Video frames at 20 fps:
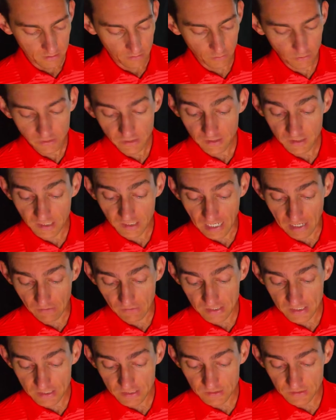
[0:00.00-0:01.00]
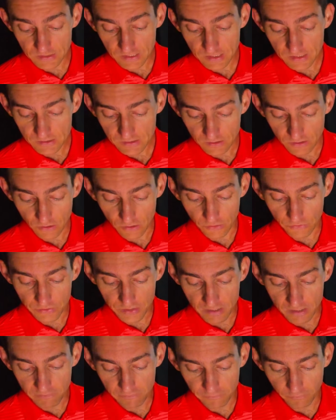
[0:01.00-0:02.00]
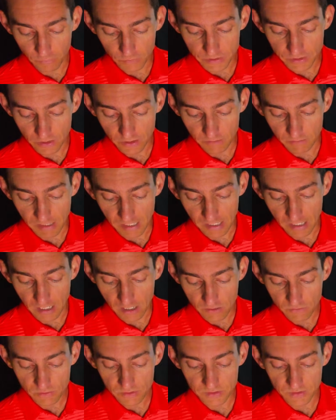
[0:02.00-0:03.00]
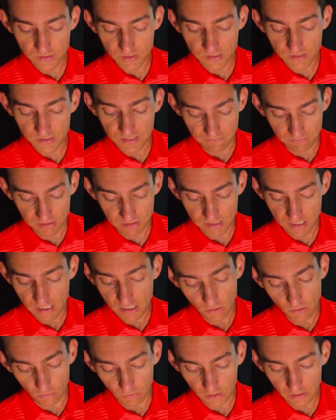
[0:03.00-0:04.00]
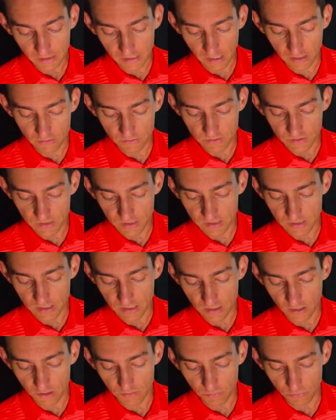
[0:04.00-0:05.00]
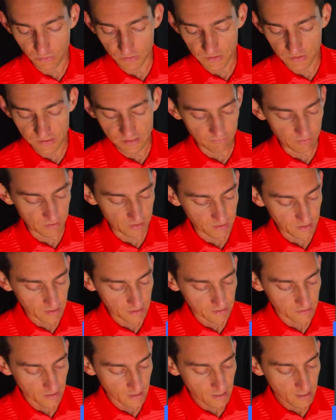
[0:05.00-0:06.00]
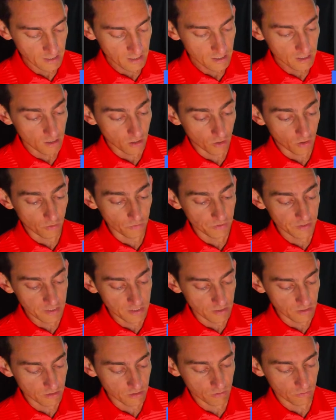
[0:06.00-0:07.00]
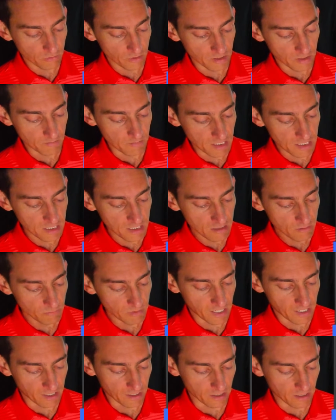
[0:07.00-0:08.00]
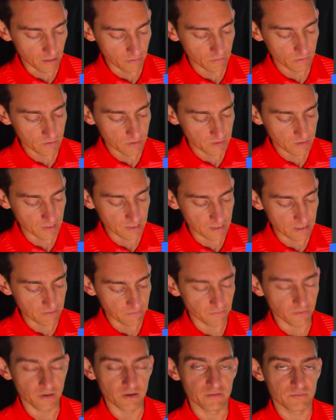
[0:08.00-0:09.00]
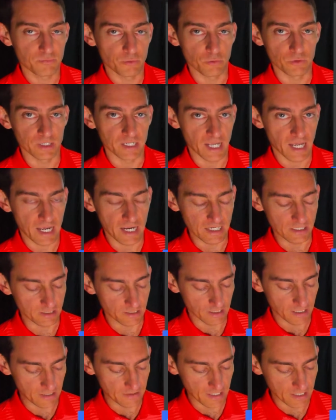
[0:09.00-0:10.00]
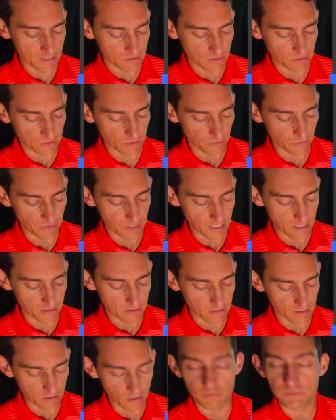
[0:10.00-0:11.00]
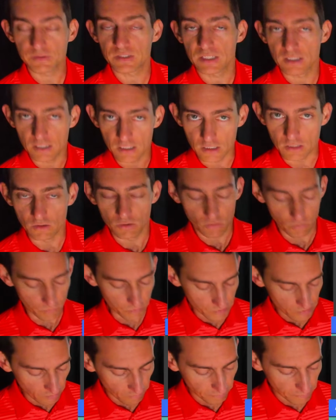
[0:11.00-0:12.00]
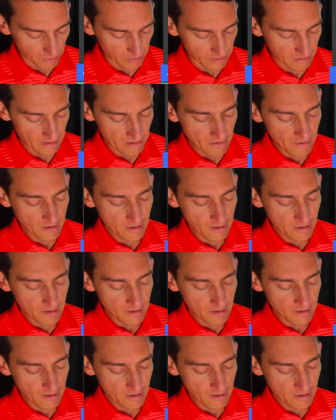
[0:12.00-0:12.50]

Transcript: Looking at the carry distances, on the Foresight, we had 170, call it, 169.76. On the Uneekor Eye Mini, we had 165.8. And that's just on the, obviously the Uneekor software.